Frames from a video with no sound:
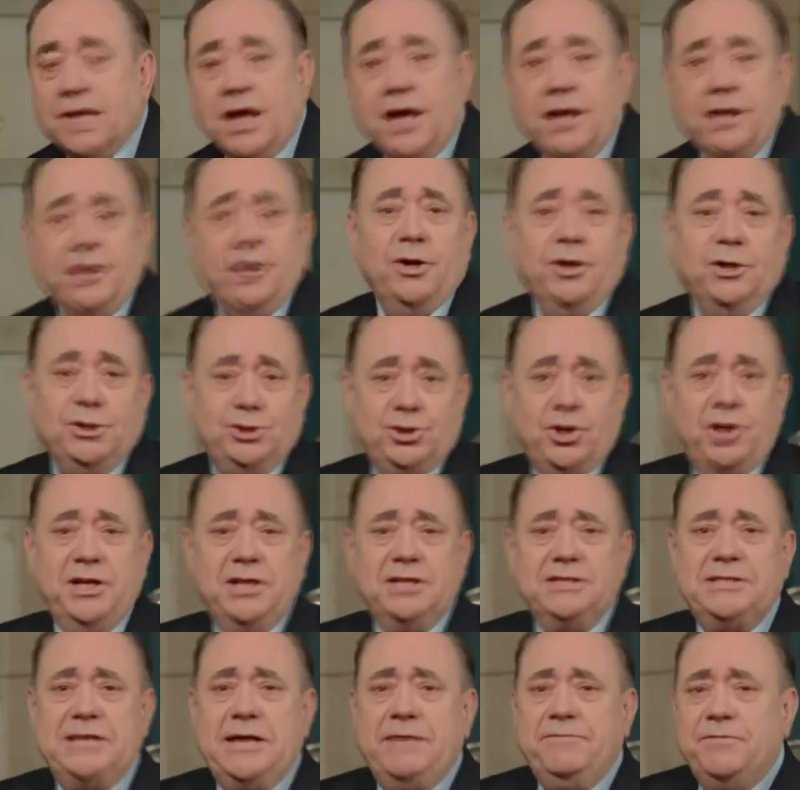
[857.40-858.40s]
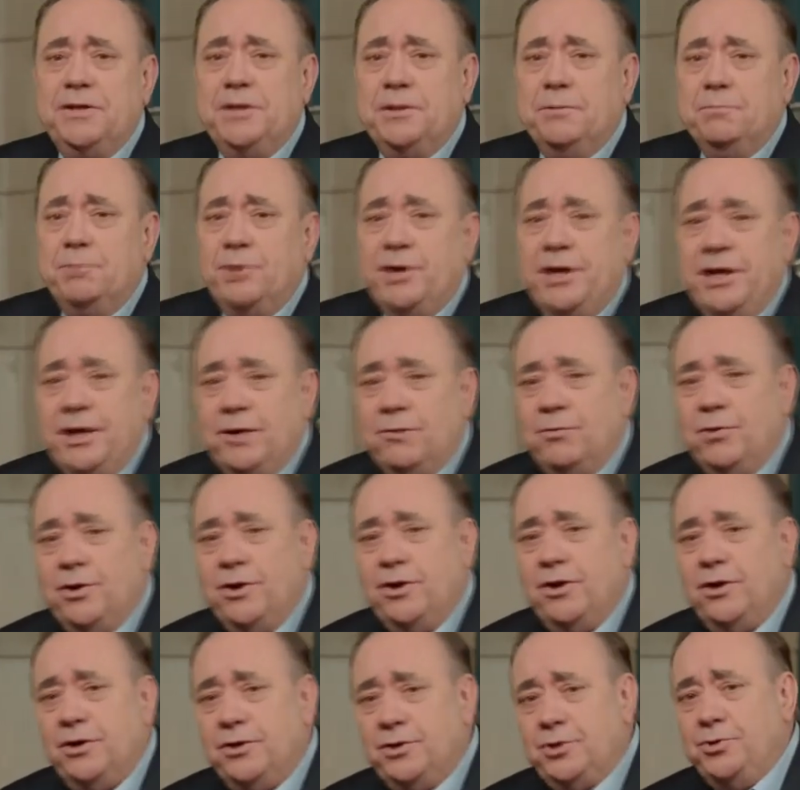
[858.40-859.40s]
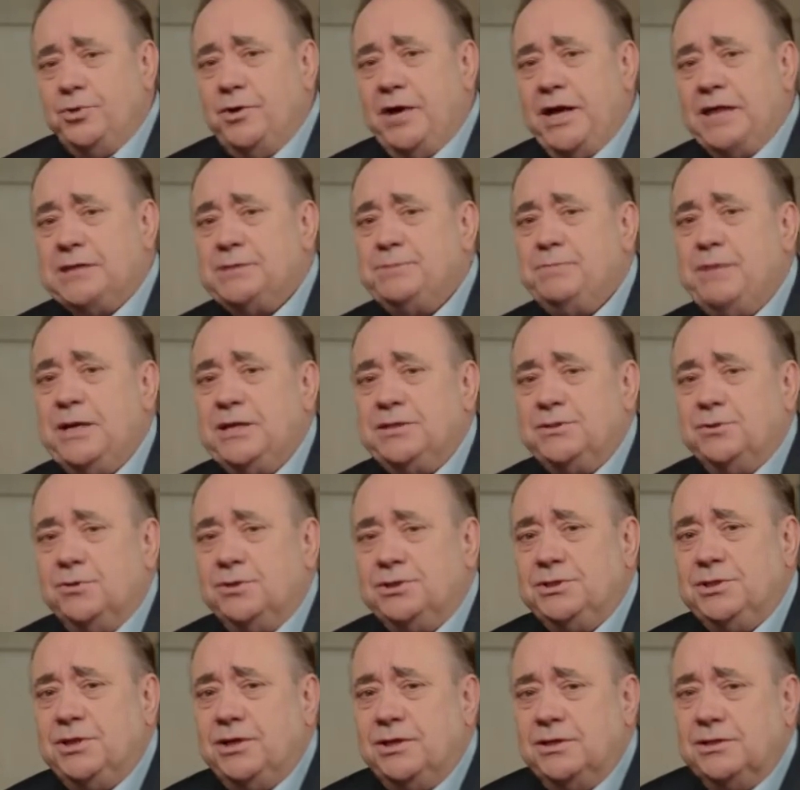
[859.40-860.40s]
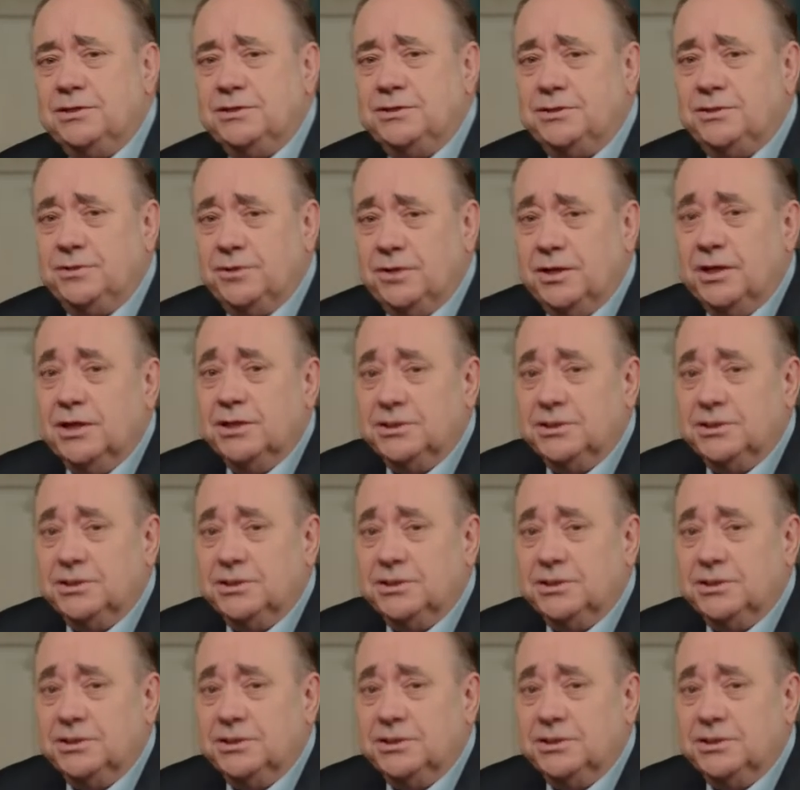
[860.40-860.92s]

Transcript: Now, join us after the break, where our two experts will turn to